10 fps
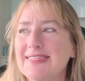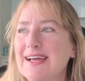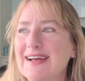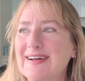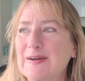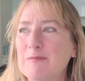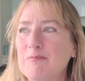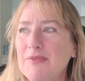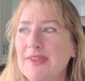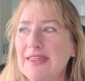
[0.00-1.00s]
Um,
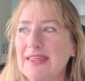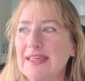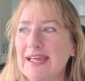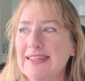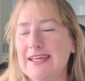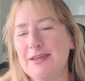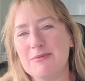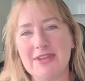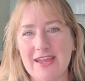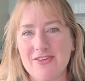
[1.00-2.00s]
I think
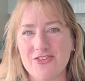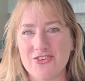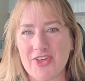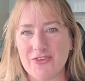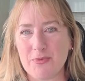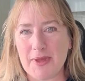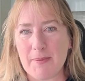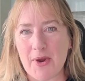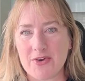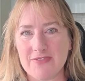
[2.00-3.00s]
communication just has to be a
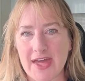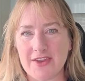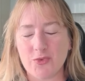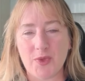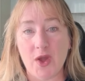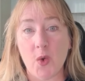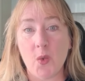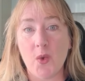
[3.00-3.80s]
part of that as we go.